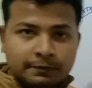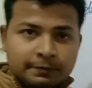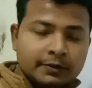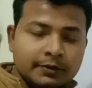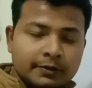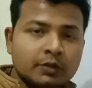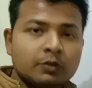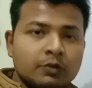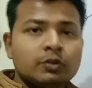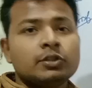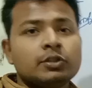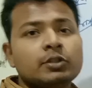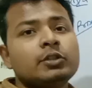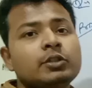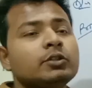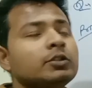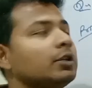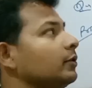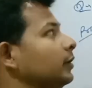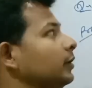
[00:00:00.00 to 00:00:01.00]
If the
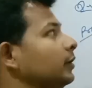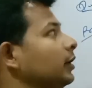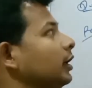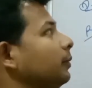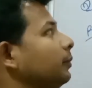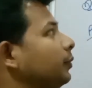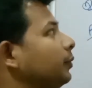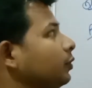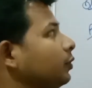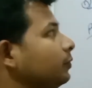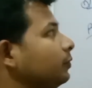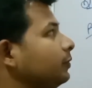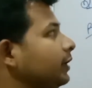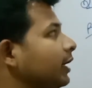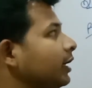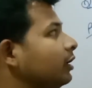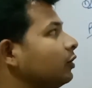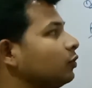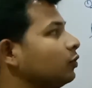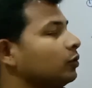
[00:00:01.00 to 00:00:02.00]
question is of
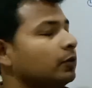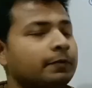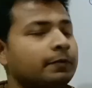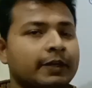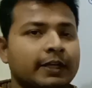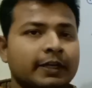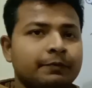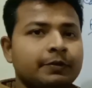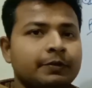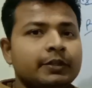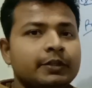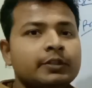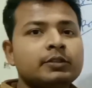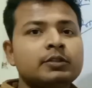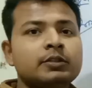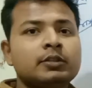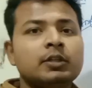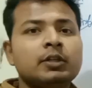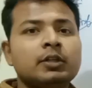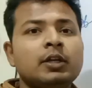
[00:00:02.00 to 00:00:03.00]
prove that root 5
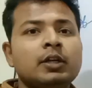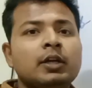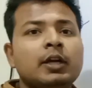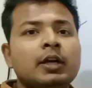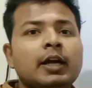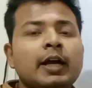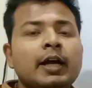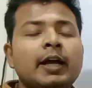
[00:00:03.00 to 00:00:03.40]
is